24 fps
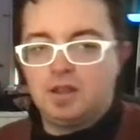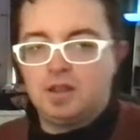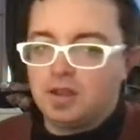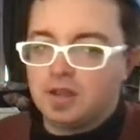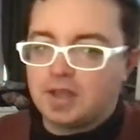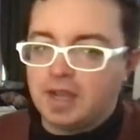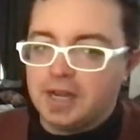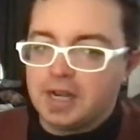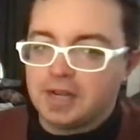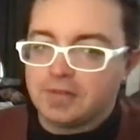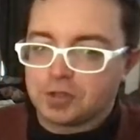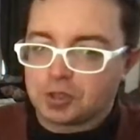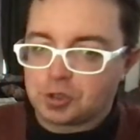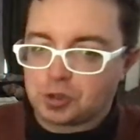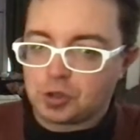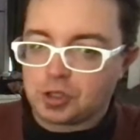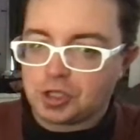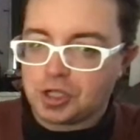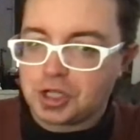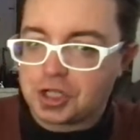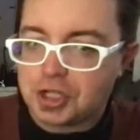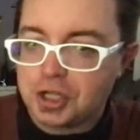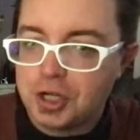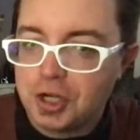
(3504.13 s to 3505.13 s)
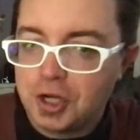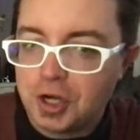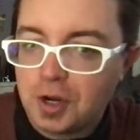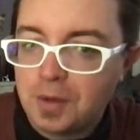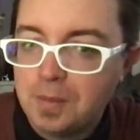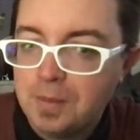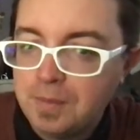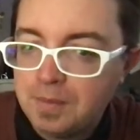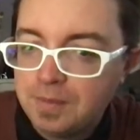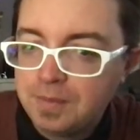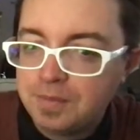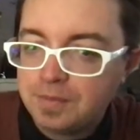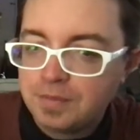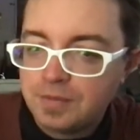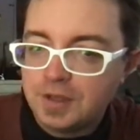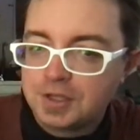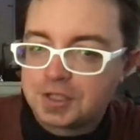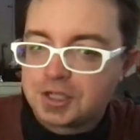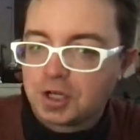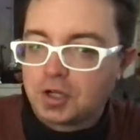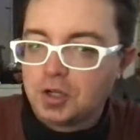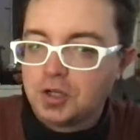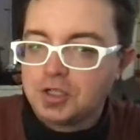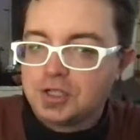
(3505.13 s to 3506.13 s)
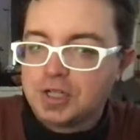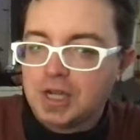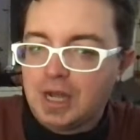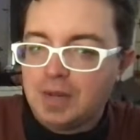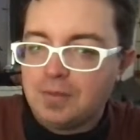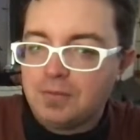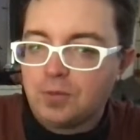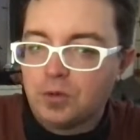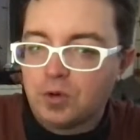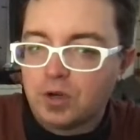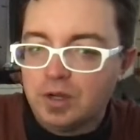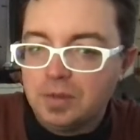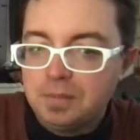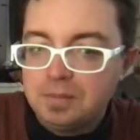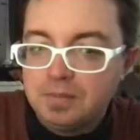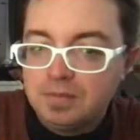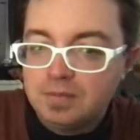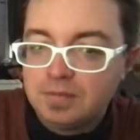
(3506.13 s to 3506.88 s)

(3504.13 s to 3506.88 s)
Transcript: kind of a tradition here. It's a good time for it.